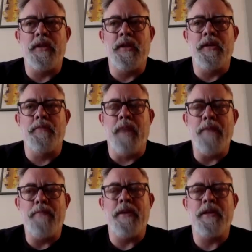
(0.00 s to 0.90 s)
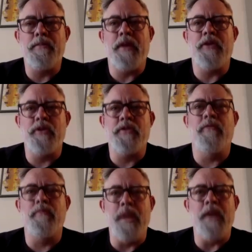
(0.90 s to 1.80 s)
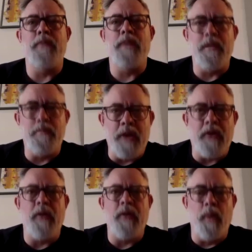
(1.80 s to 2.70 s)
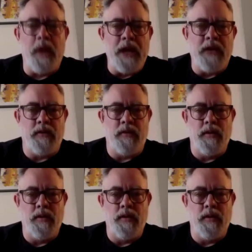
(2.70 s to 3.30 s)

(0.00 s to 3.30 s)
is my best managers have made me better at what I do.